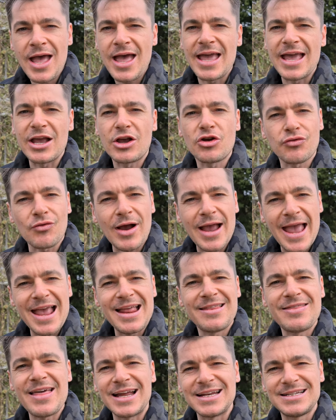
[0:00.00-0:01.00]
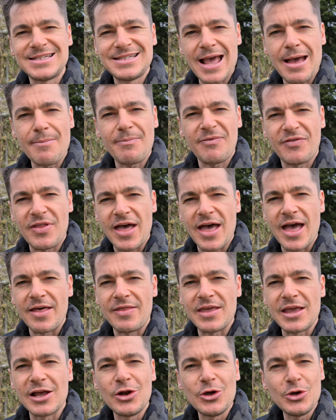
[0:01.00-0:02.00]
it created that depth there,
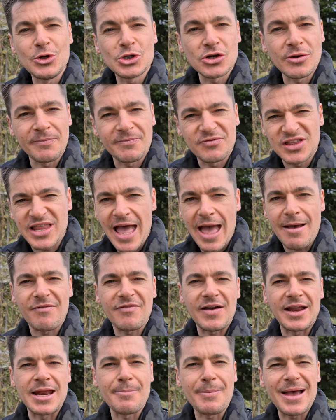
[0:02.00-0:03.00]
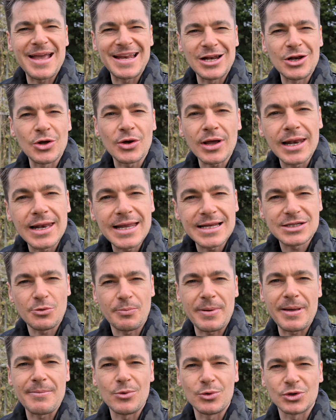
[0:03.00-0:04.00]
the illusion of depth, and it made it look a little
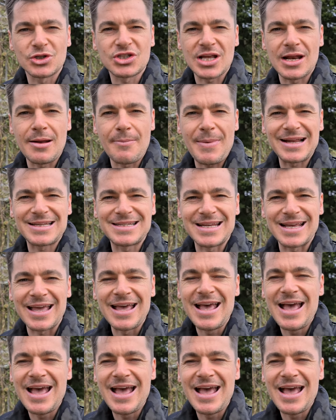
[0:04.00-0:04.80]
bit more cinematic.